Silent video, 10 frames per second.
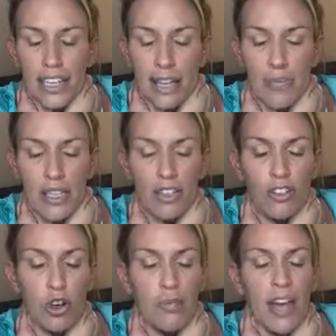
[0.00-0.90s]
Keep a
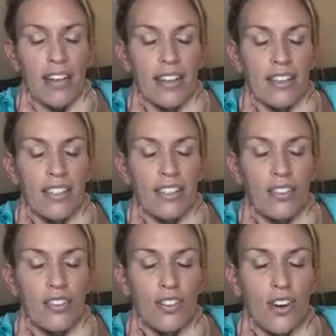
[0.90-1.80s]
little notepad next to
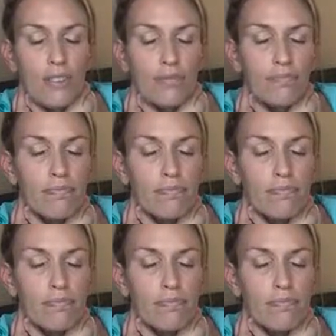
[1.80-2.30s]
you. So